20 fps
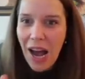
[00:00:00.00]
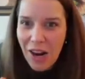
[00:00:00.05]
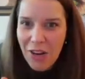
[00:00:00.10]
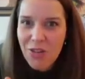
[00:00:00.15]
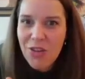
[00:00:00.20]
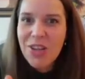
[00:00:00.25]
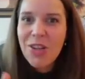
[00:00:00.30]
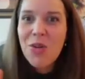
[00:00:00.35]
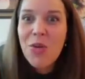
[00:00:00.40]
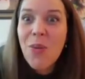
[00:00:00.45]
are
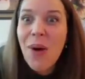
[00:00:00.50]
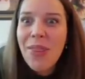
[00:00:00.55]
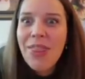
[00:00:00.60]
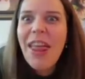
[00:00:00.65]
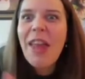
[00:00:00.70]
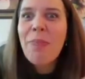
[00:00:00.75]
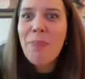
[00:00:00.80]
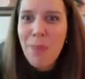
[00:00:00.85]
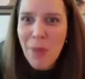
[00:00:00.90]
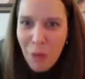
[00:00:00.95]
actually the
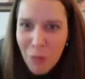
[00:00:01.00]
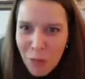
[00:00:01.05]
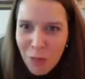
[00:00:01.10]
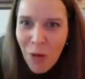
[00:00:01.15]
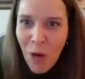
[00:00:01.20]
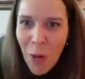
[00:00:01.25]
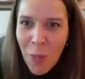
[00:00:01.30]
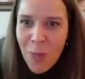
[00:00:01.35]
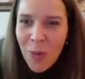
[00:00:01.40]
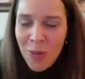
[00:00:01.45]
one that
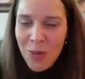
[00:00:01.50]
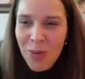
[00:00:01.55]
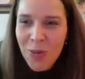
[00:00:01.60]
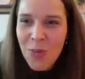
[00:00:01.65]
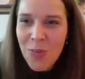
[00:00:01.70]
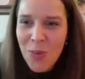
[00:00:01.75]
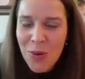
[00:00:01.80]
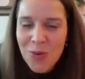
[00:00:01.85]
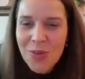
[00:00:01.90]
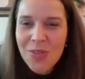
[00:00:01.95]
perform
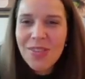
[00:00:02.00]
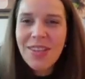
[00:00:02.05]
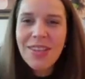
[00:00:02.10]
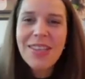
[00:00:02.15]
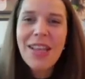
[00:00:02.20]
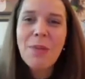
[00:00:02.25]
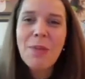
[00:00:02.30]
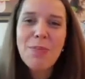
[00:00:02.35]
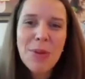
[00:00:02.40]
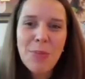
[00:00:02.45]
the most,
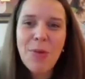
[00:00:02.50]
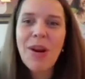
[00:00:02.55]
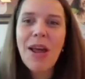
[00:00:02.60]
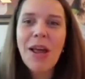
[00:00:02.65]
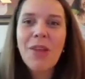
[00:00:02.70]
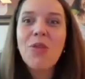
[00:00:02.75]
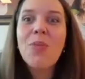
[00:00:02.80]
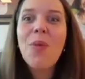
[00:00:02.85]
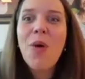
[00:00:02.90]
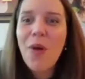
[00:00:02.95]
that
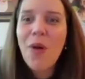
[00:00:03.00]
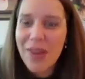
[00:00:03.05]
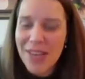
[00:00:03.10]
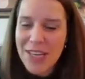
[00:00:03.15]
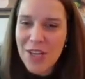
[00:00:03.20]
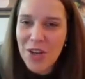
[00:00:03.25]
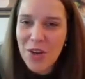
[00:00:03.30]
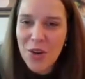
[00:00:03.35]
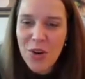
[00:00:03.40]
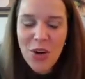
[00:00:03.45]
people are the more
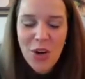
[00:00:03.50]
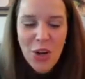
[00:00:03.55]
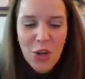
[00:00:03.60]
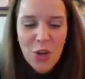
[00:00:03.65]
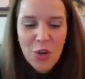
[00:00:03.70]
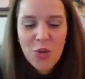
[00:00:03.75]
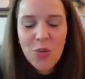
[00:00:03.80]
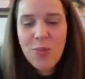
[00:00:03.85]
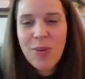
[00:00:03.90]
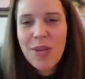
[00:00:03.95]
eager
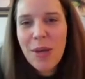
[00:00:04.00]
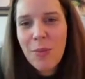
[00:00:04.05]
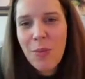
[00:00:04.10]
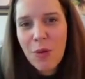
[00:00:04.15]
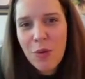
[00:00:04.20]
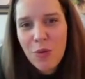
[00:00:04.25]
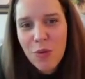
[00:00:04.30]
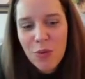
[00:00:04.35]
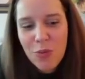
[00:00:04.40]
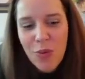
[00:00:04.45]
to be
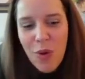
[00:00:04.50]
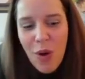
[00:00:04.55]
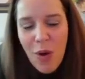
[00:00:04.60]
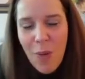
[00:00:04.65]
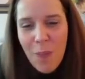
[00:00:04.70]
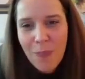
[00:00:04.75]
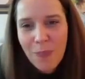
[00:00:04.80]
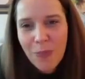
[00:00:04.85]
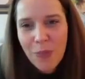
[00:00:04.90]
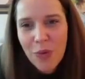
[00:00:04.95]
able
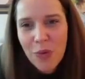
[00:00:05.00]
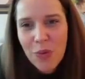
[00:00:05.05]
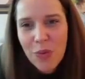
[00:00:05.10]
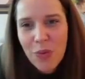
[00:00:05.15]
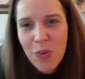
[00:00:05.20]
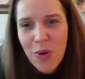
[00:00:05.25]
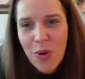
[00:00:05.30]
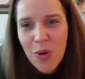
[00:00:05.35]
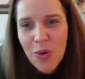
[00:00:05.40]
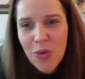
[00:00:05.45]
to
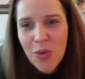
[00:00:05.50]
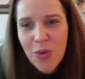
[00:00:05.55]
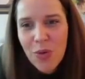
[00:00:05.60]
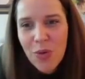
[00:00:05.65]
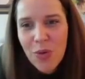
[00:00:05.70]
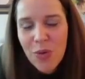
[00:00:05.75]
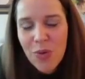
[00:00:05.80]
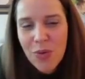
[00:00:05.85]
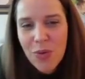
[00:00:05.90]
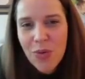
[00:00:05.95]

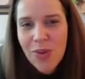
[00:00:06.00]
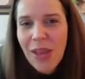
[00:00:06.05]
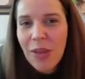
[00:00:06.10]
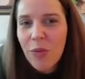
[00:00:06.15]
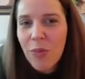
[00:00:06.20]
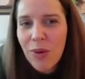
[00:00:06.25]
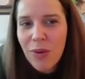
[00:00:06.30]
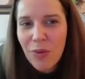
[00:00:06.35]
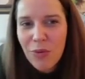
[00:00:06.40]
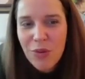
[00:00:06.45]
use. So
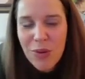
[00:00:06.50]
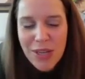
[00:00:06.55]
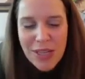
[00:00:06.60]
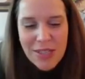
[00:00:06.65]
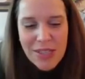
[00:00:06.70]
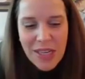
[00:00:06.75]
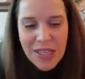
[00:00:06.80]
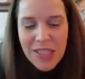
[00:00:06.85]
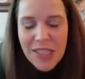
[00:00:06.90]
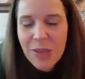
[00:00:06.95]
that's one of the
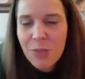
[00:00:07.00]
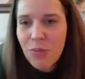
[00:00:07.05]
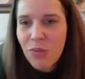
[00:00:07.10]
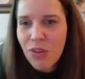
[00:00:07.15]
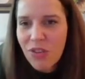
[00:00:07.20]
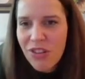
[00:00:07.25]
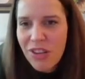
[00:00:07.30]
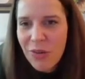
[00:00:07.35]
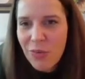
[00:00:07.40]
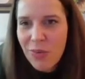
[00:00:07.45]
exciting
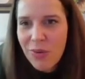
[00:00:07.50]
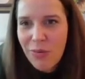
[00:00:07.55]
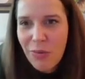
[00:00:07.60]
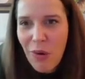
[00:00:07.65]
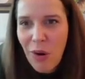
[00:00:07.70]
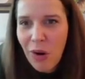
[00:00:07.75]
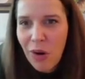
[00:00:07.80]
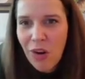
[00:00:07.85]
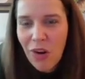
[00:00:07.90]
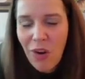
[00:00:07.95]
projects we
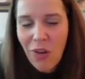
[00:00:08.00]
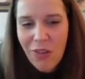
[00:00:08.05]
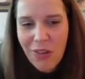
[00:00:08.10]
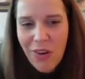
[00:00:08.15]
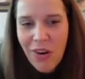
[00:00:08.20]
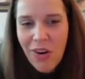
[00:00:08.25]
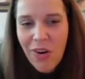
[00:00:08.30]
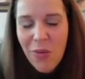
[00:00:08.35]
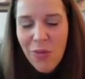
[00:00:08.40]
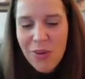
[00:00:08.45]
work
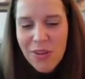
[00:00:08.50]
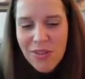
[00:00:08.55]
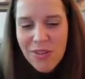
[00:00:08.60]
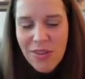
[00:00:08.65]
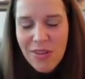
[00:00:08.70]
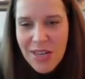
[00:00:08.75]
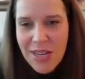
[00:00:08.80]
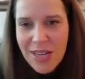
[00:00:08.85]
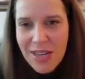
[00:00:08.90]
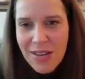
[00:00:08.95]
on
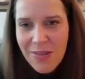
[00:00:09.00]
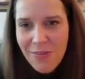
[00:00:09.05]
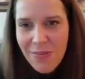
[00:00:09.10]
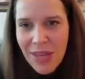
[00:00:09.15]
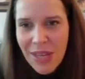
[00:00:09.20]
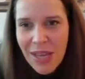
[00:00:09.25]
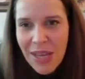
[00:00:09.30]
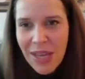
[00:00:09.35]
recently.